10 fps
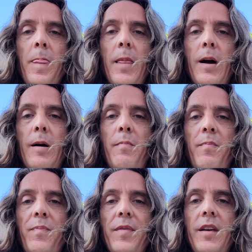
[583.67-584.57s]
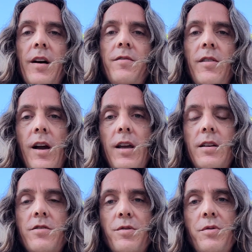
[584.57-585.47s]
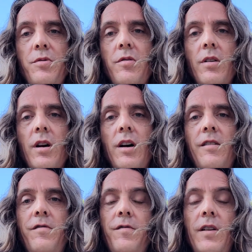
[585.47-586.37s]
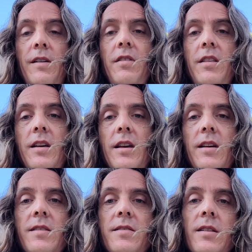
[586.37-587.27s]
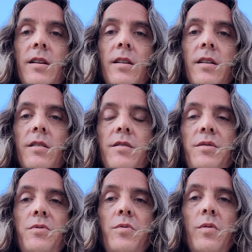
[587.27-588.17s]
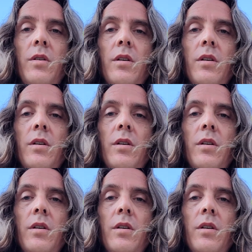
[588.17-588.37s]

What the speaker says: the underlying truth of everything is to